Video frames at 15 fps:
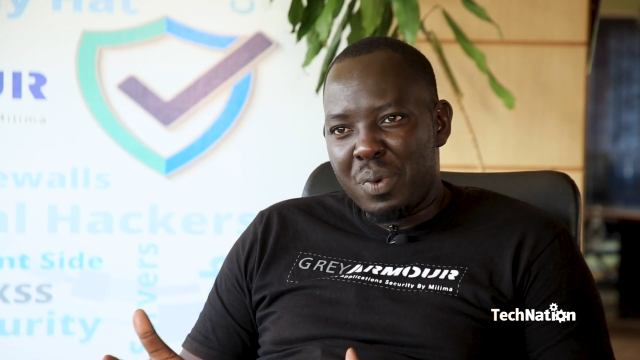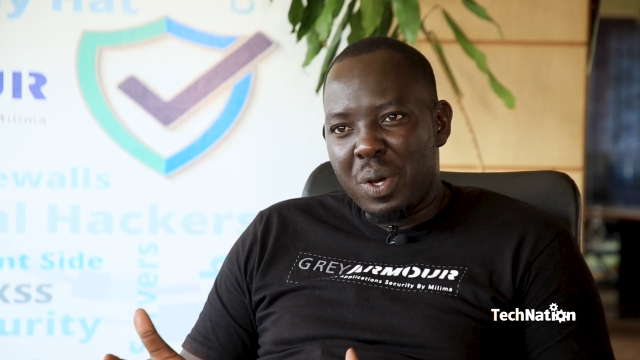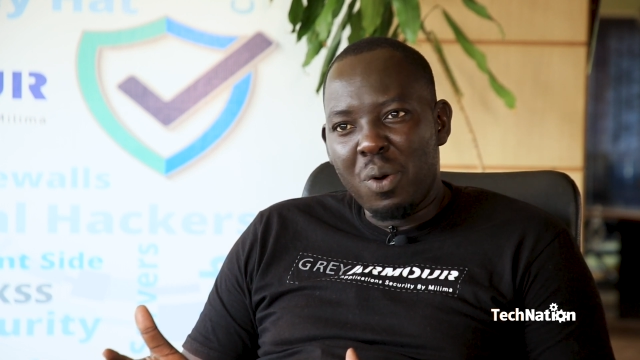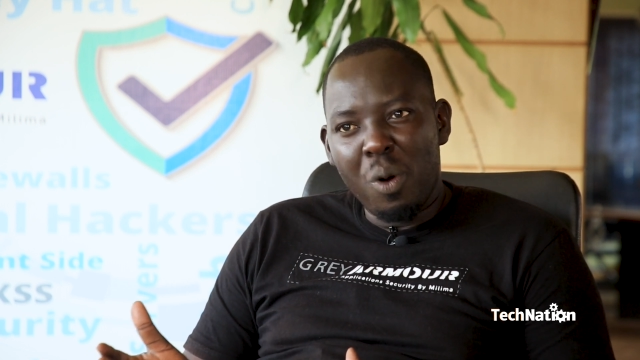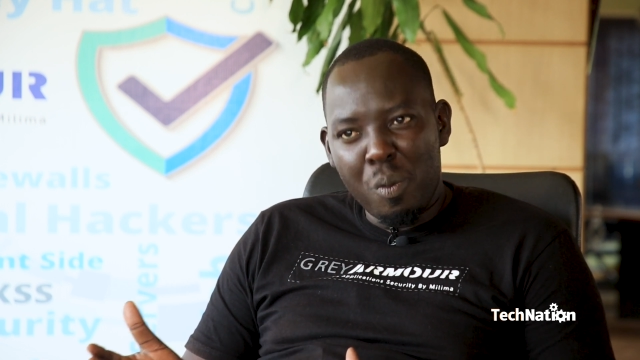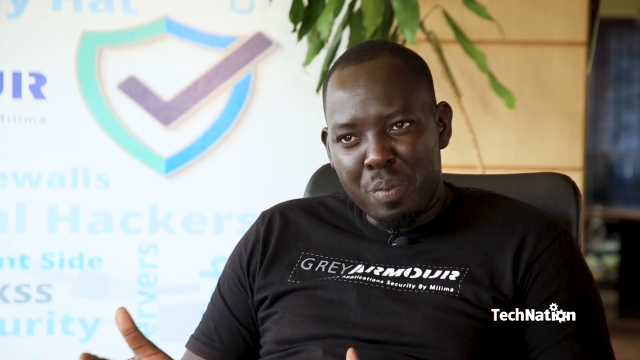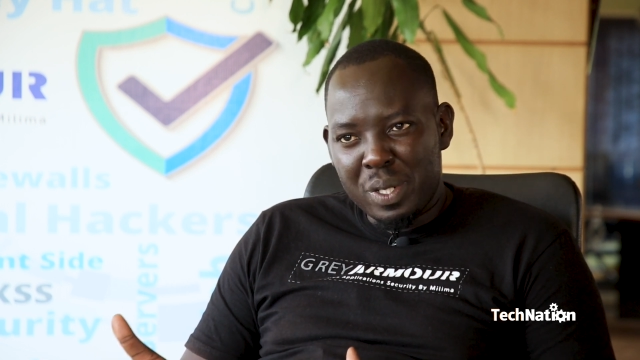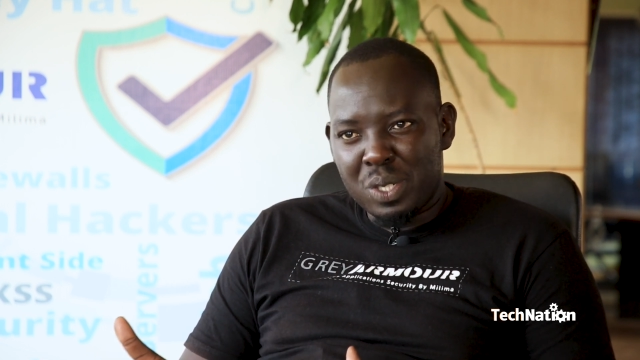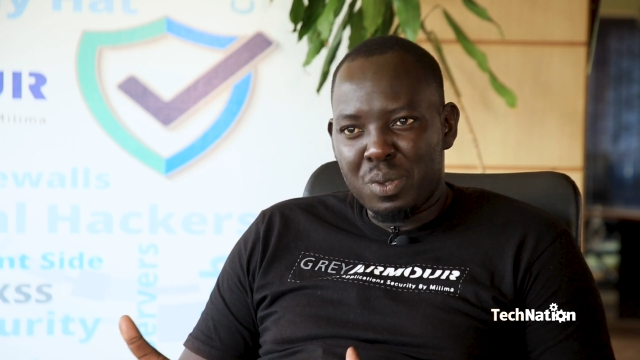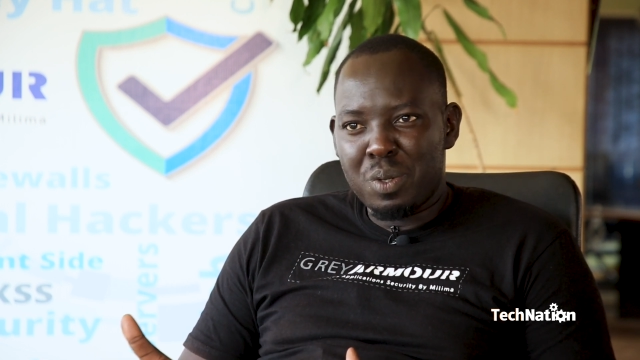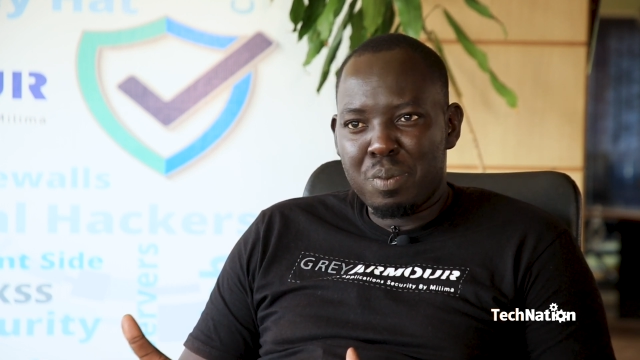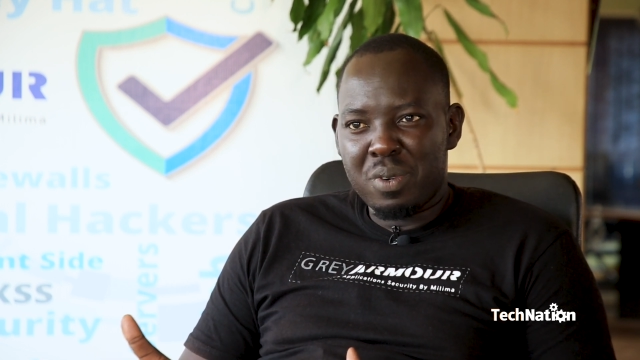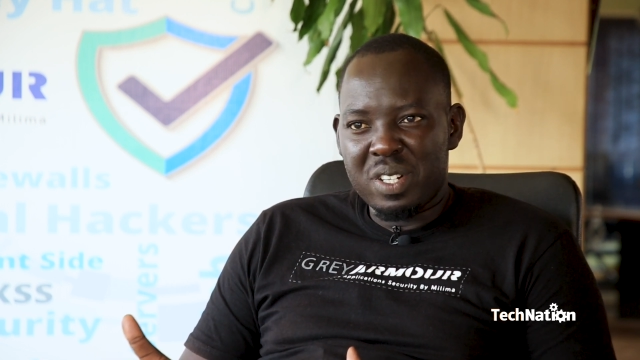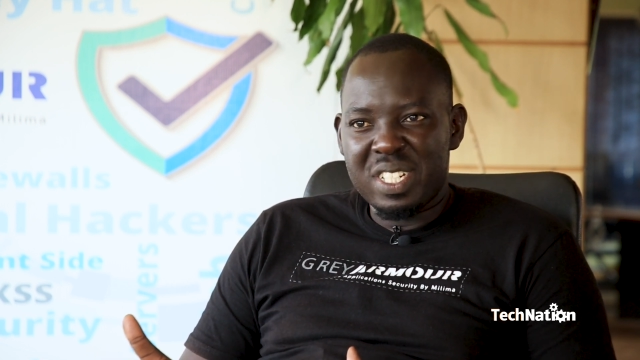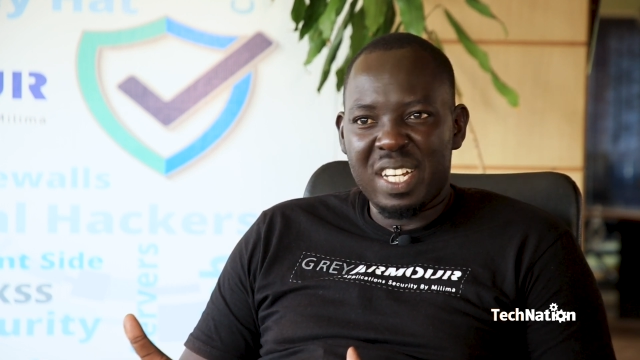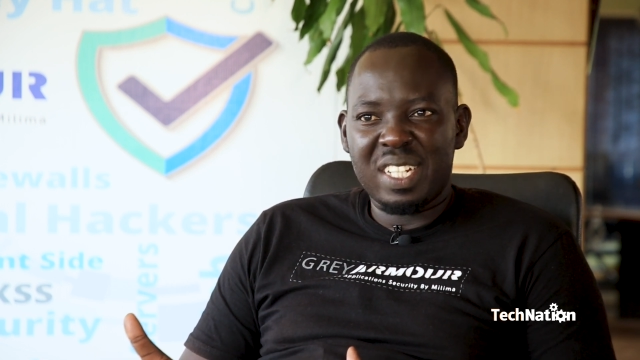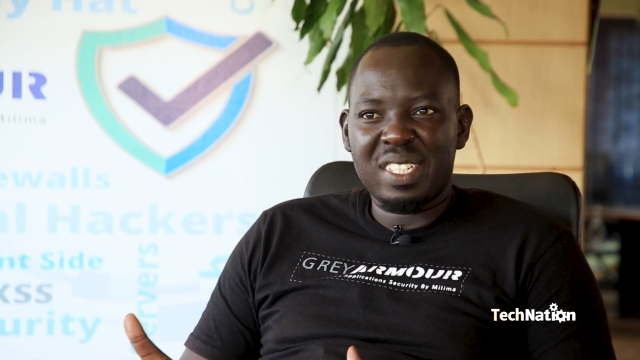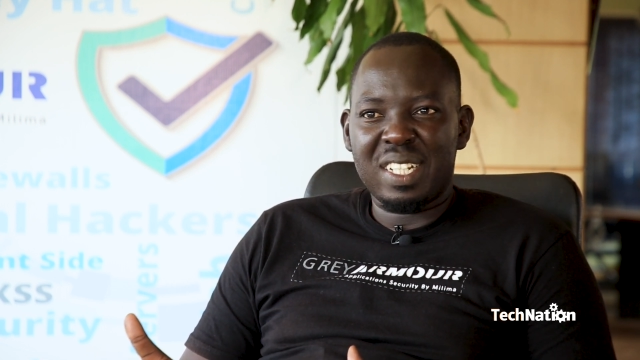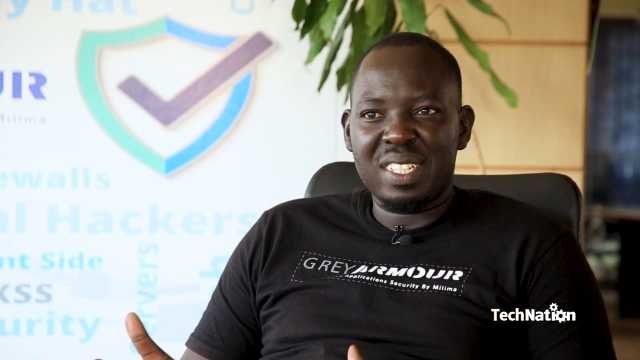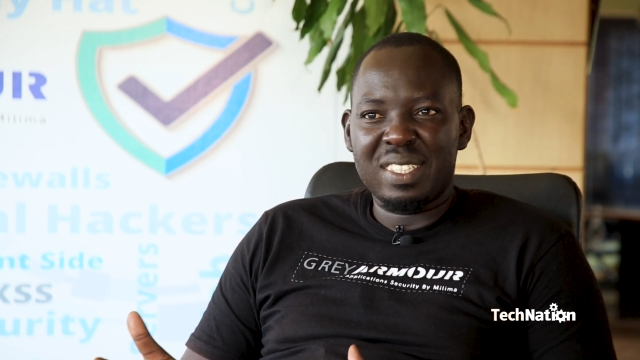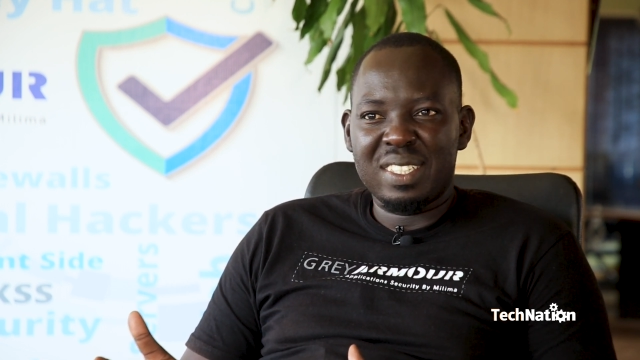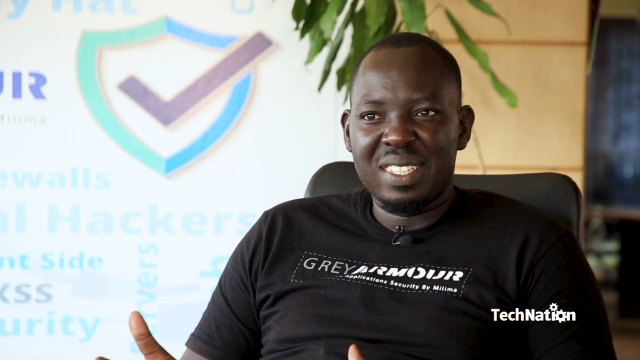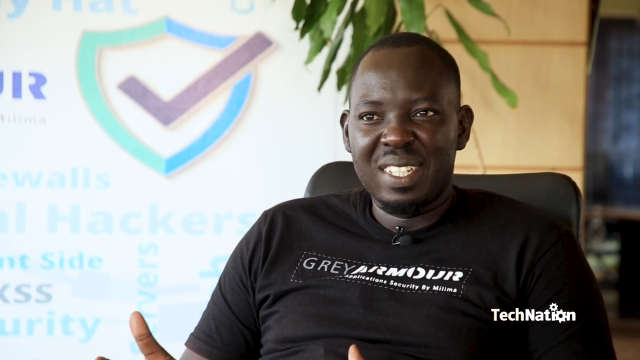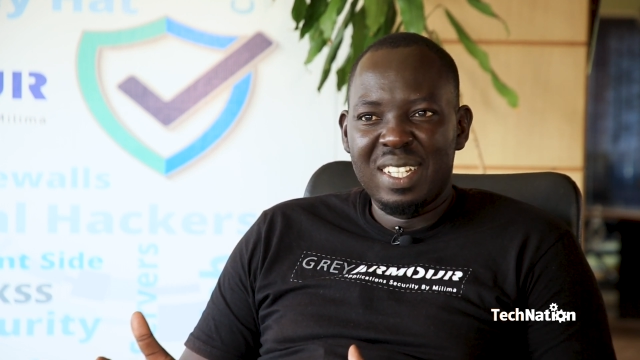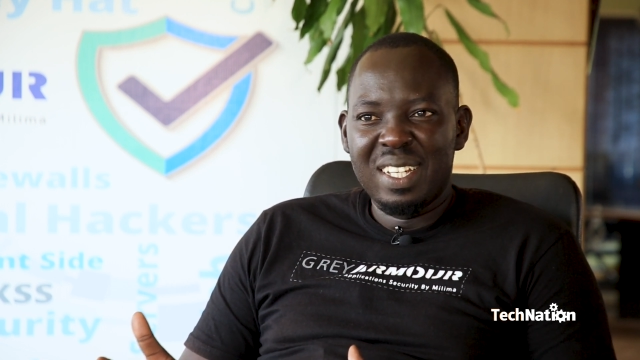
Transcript: We hope it will protect us.